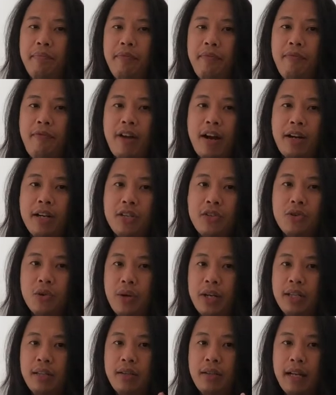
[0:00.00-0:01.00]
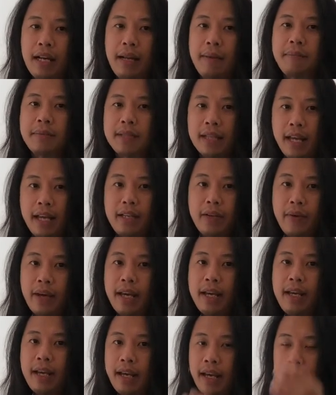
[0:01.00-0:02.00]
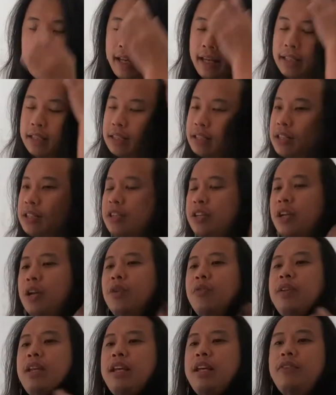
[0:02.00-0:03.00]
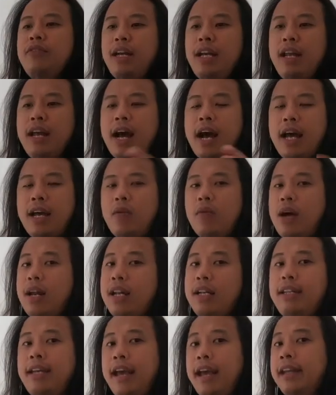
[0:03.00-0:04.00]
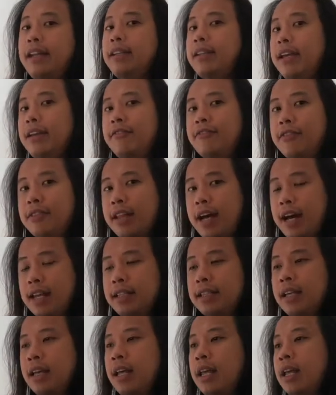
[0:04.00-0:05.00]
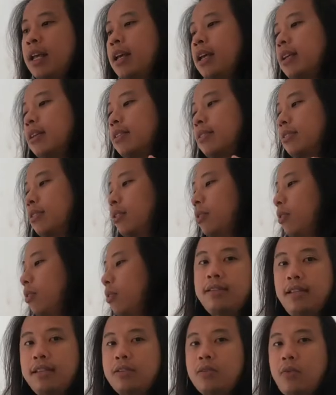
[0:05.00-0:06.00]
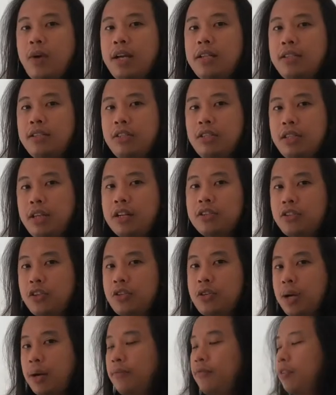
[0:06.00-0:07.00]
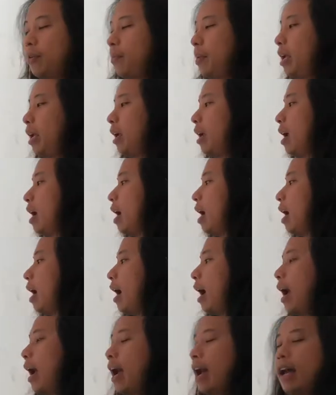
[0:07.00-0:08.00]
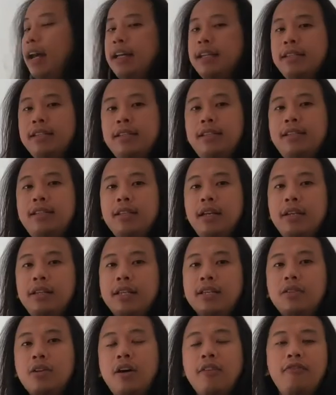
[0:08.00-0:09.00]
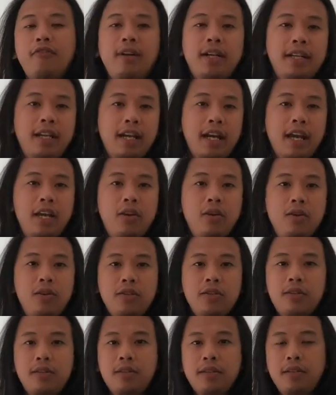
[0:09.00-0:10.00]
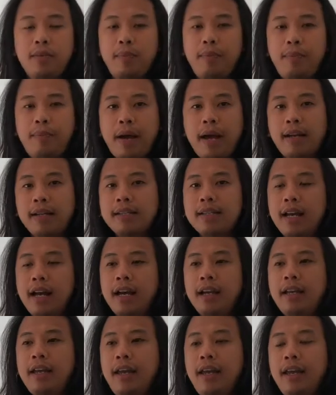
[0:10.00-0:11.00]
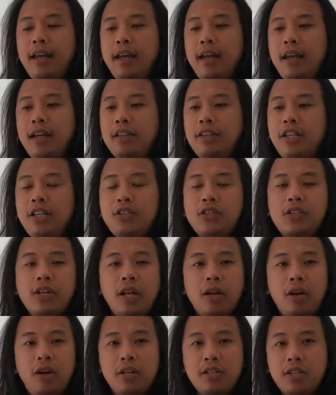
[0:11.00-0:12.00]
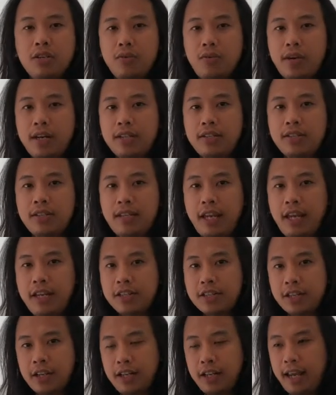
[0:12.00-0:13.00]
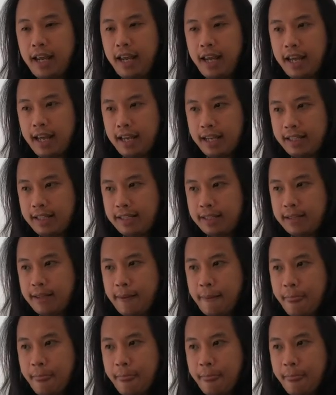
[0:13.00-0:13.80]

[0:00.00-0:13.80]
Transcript: very short clips anyway, and you don't need really high quality editing for that. So this quite does the job for me. And the software that I use para sa aking digital audio workstation is